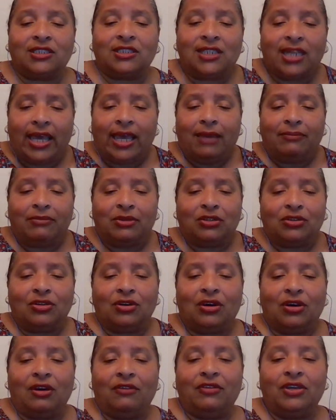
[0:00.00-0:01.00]
slammed into the
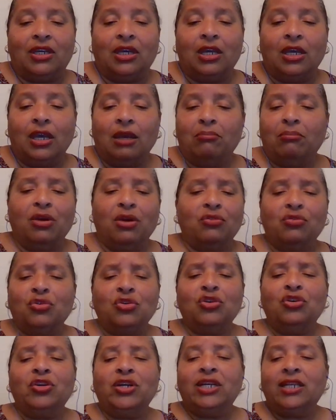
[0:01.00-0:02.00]
RV,
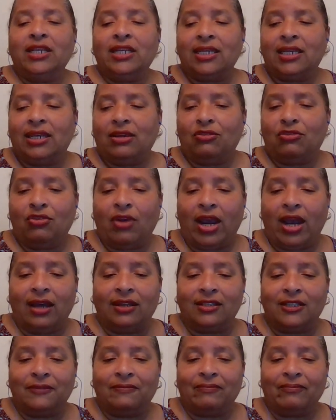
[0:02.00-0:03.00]
burrowing and
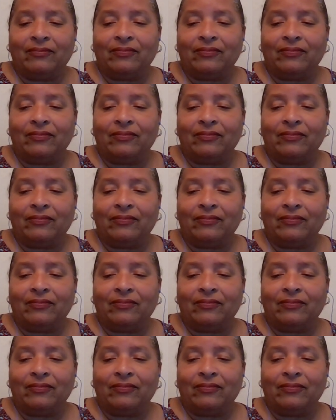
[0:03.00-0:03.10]
growling.